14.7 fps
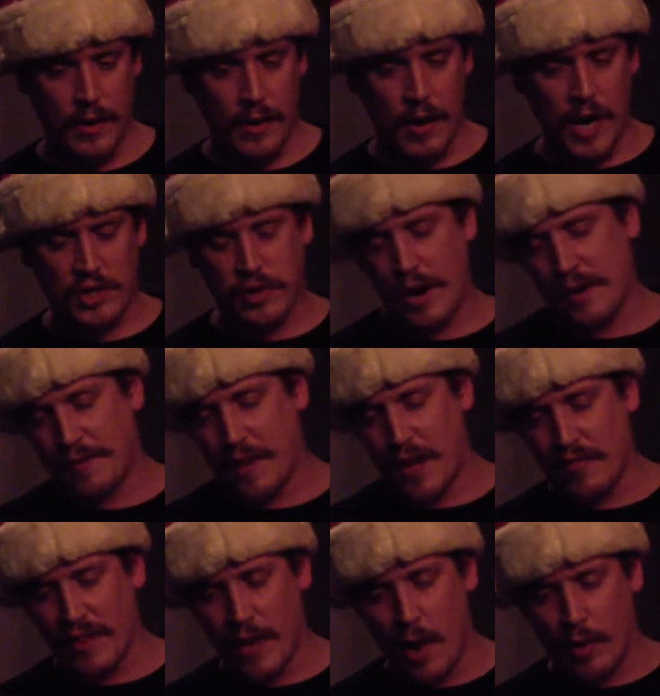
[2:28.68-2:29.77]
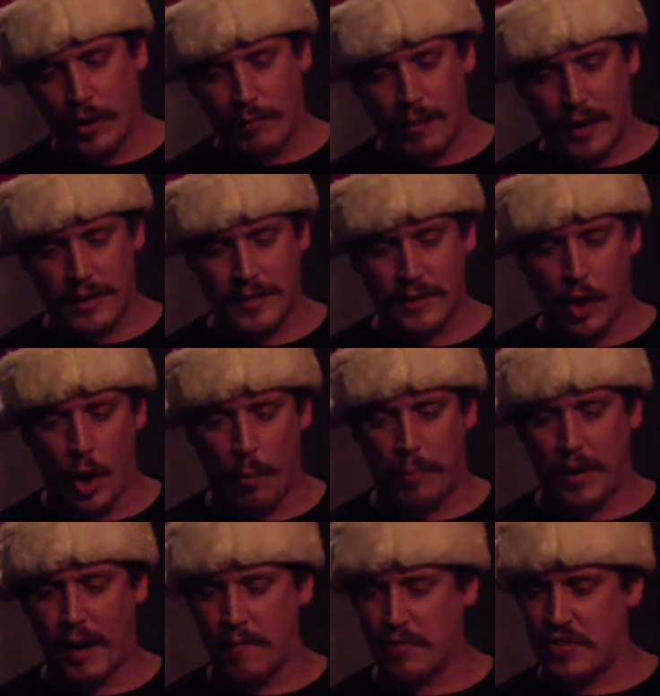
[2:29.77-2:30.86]
I tried to find the elk in my scope,
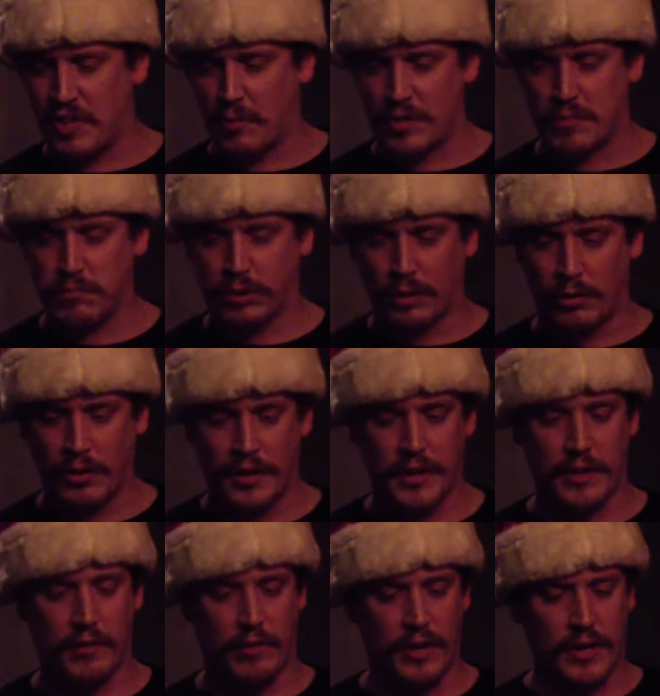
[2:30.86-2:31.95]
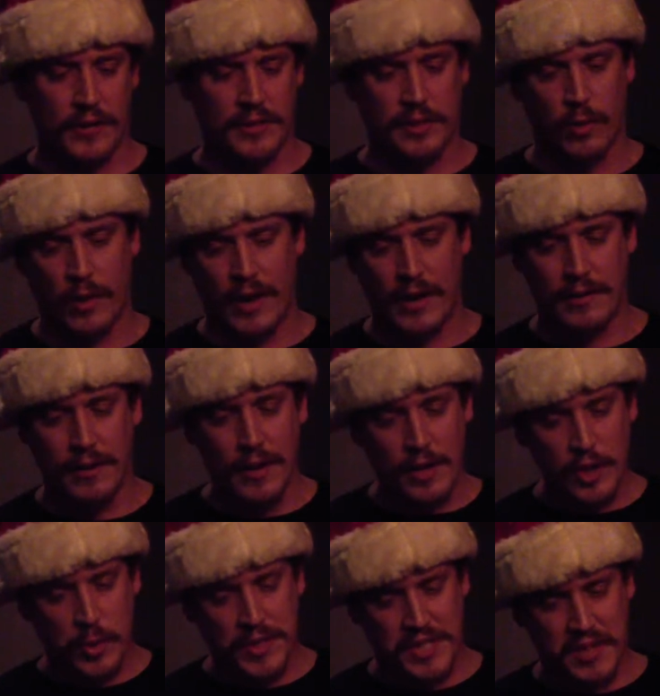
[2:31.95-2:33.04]
but everything was blurry and green, so I
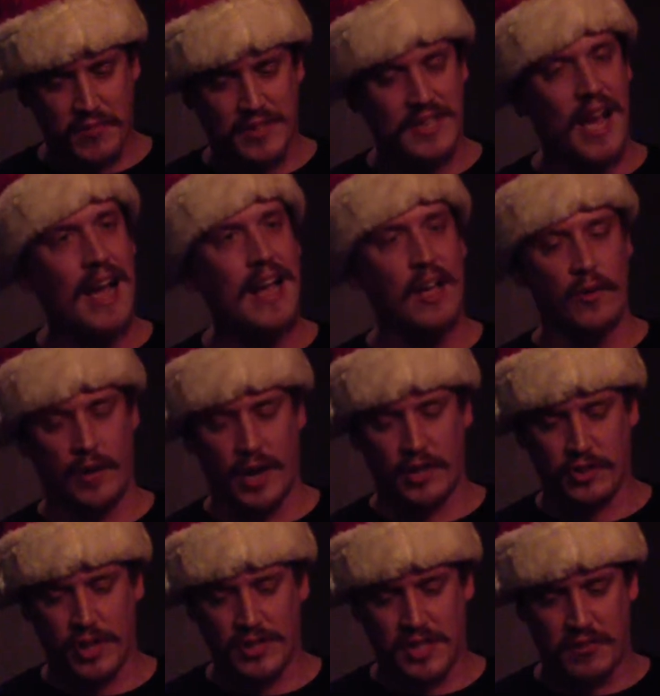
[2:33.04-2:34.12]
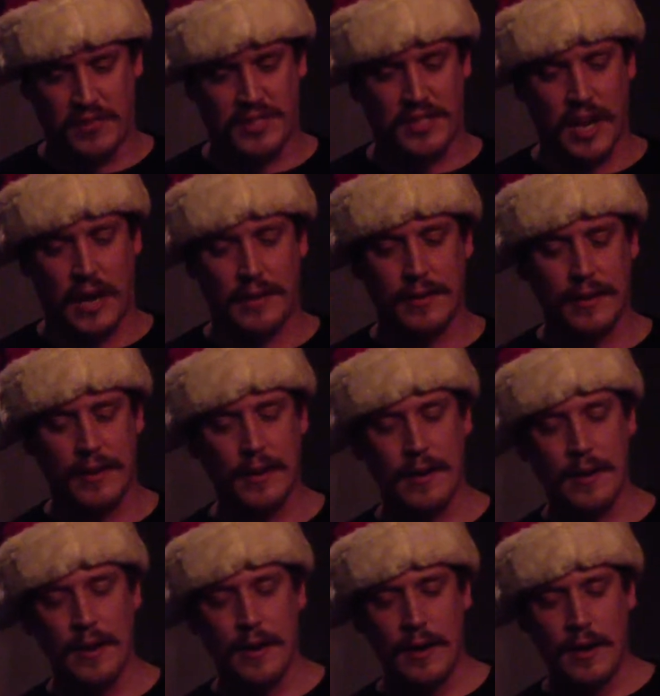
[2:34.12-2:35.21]
twisted the dial and adjusted the sight.
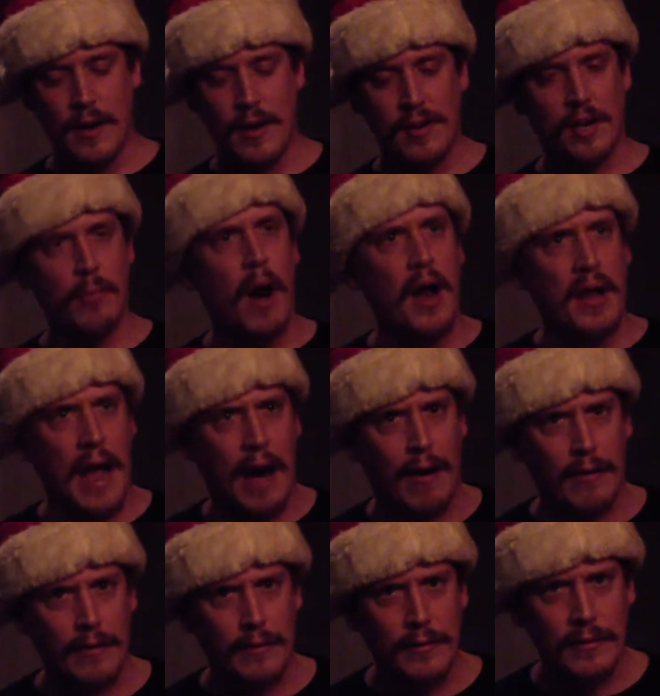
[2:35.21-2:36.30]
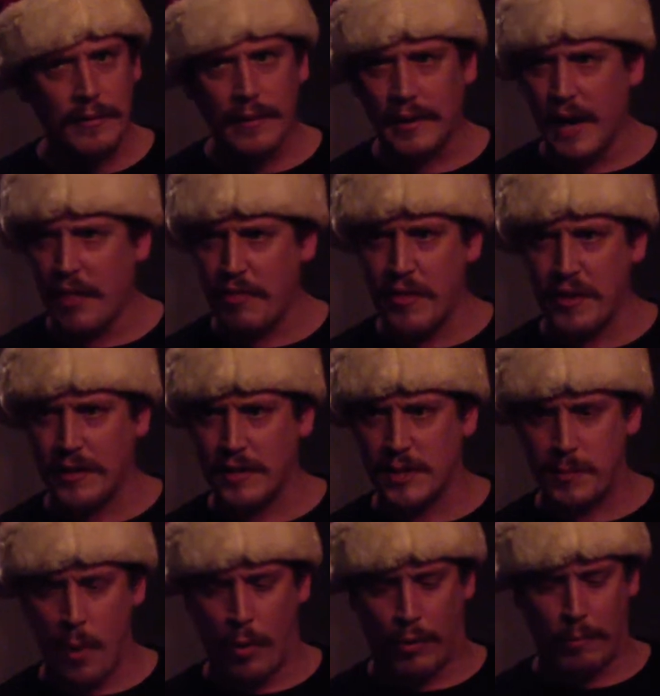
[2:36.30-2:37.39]
Come on now. Anything can
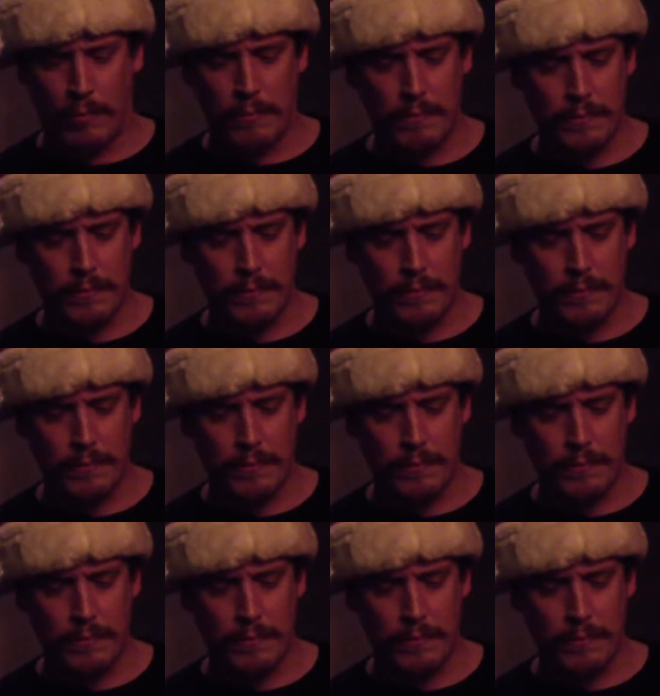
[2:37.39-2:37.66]
spook him.